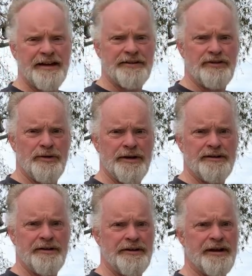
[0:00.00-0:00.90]
how to do it.
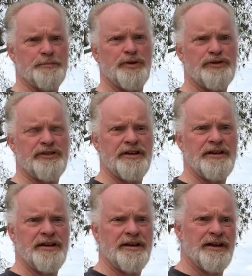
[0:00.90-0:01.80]
Get
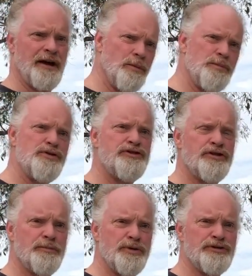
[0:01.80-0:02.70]
boosted, or
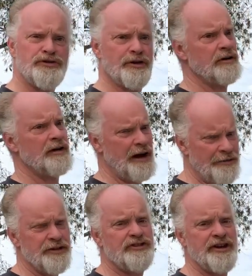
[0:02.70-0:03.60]
boost your booster
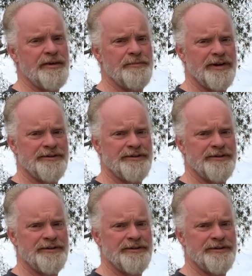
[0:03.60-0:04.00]
on the cheap.